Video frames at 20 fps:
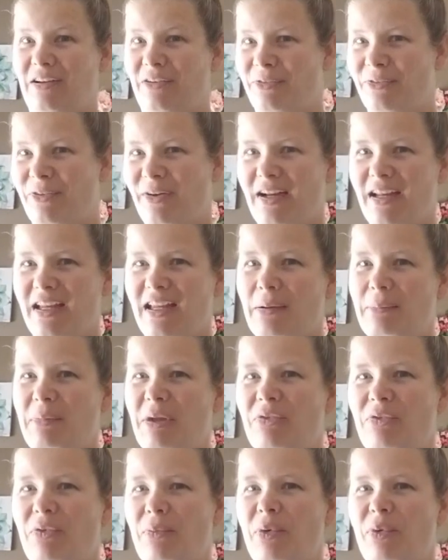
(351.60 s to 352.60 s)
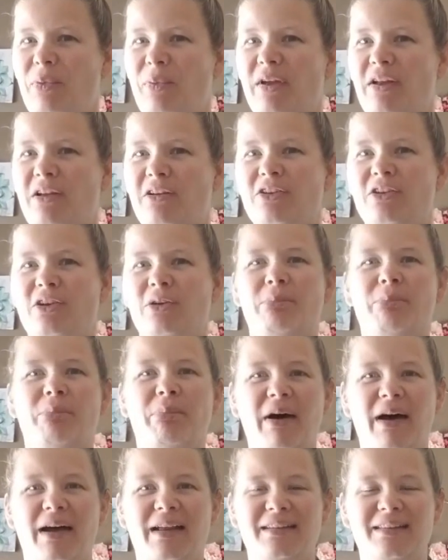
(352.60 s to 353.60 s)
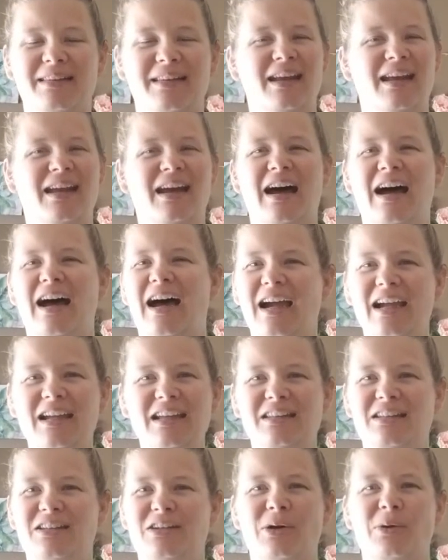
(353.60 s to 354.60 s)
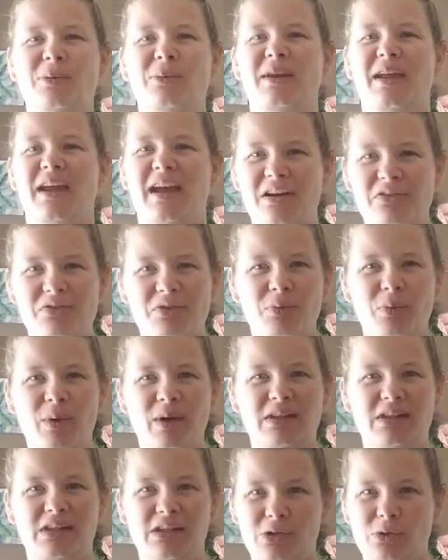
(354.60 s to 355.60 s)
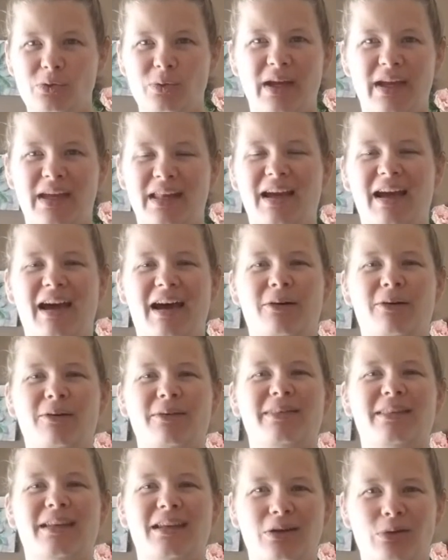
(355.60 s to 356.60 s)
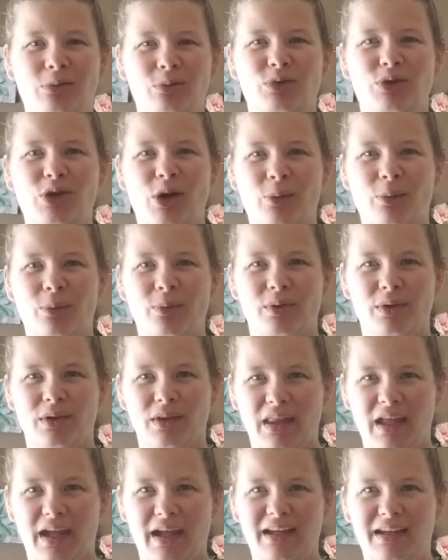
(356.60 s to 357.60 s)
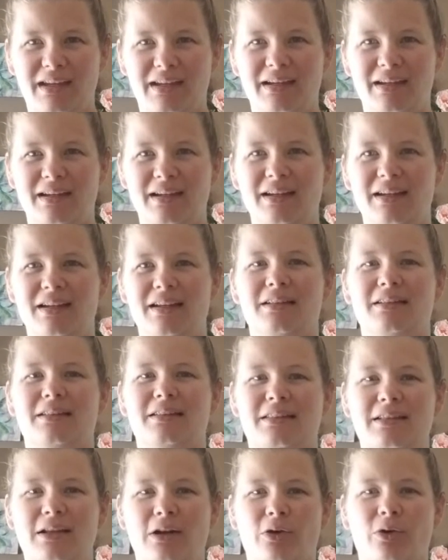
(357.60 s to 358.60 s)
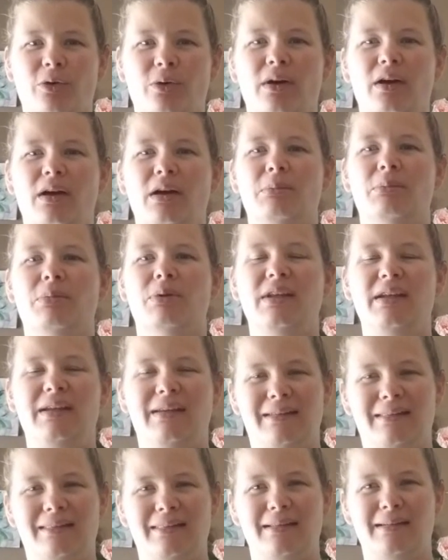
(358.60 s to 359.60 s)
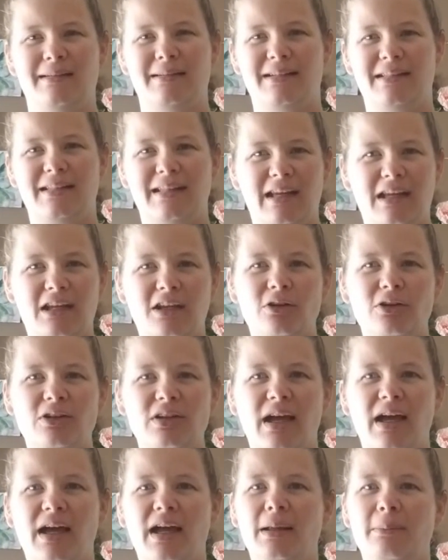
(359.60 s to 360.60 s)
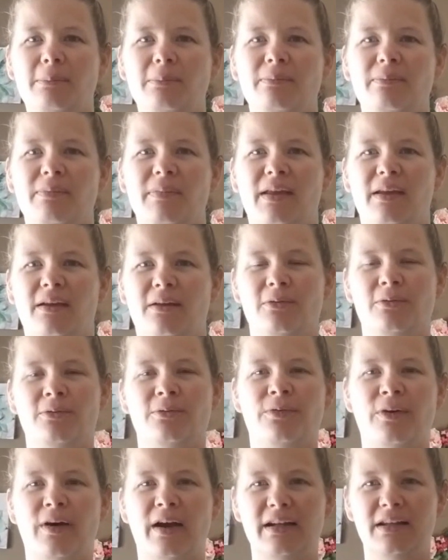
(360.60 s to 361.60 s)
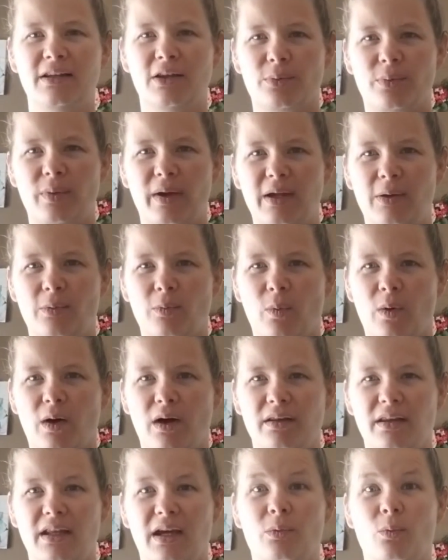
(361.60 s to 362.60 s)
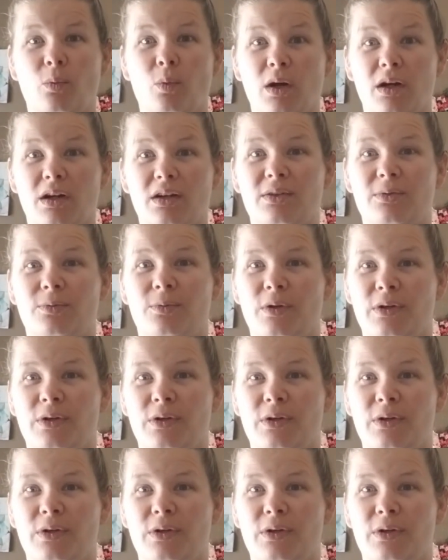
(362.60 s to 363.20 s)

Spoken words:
of funny coming from a realtor, but I don't ever want you in a house that you don't like. So please take your time, find the right one that works for